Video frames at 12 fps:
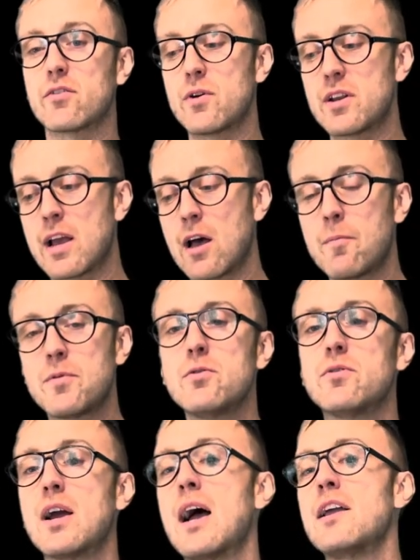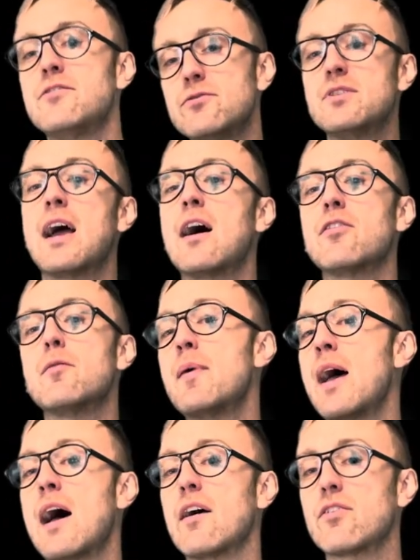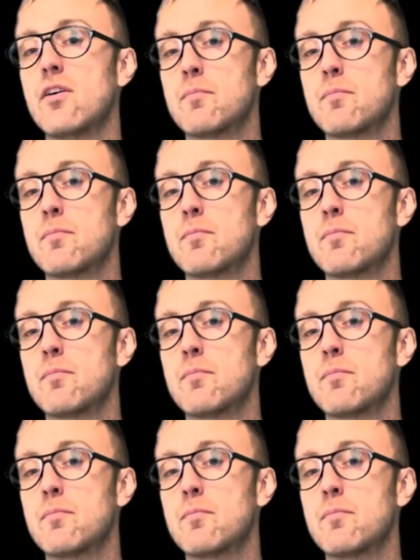going to help you guide you down the path